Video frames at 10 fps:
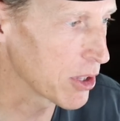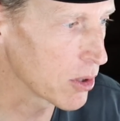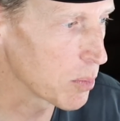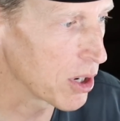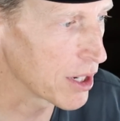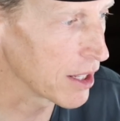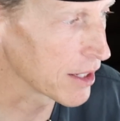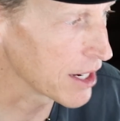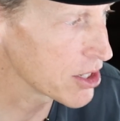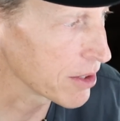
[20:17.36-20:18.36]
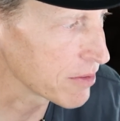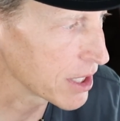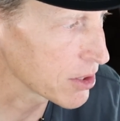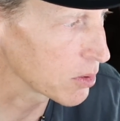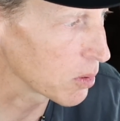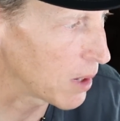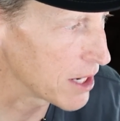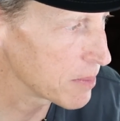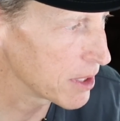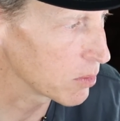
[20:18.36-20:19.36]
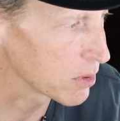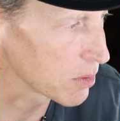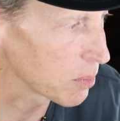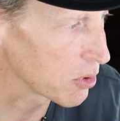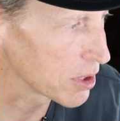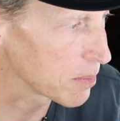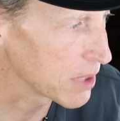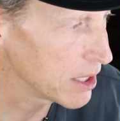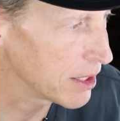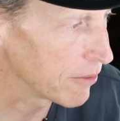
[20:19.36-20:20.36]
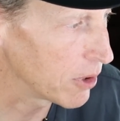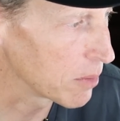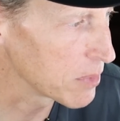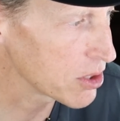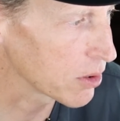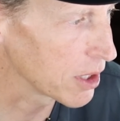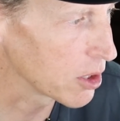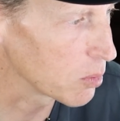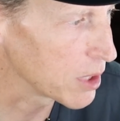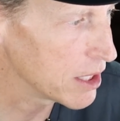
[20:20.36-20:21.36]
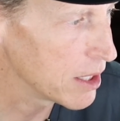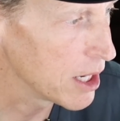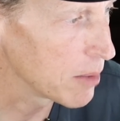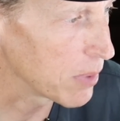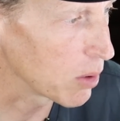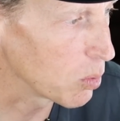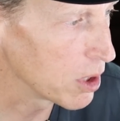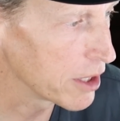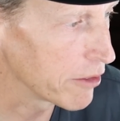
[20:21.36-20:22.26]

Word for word: a third party allegation of sexual harassment was reported to me involving Mr. Gary Reed by one